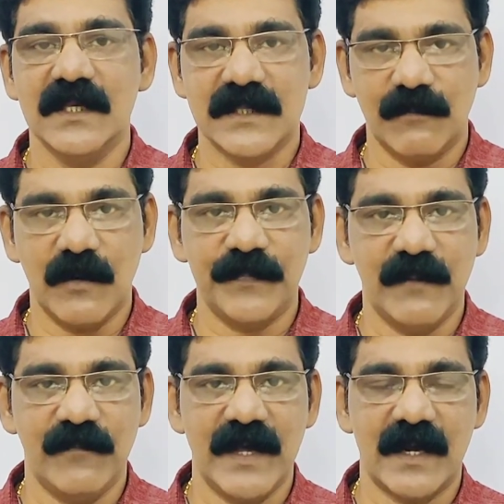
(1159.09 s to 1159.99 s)
Some of
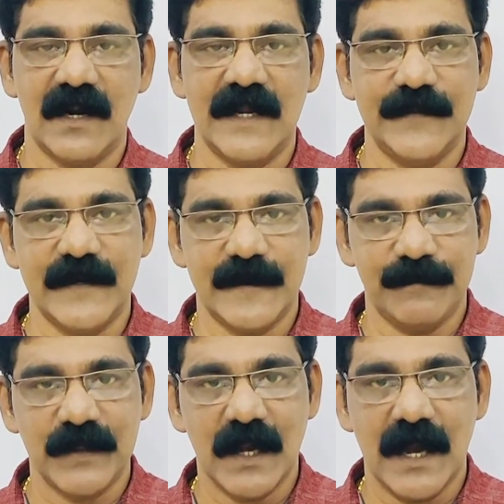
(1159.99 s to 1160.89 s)
them were
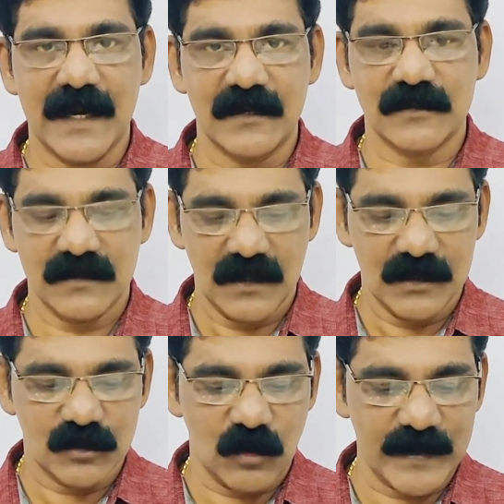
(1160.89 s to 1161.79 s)
leather, and
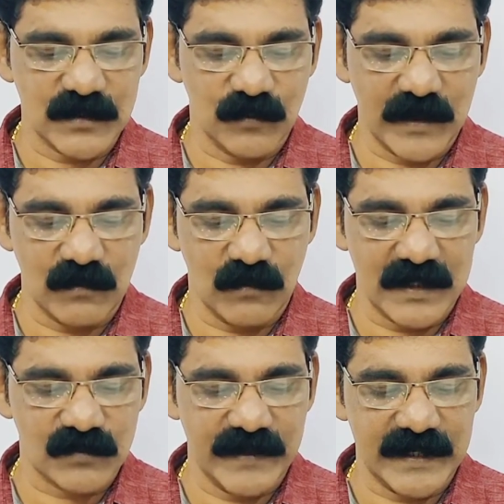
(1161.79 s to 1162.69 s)
so much wooden
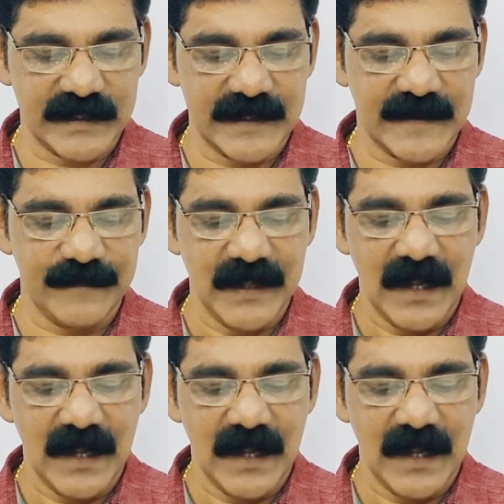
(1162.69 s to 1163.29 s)
works were there.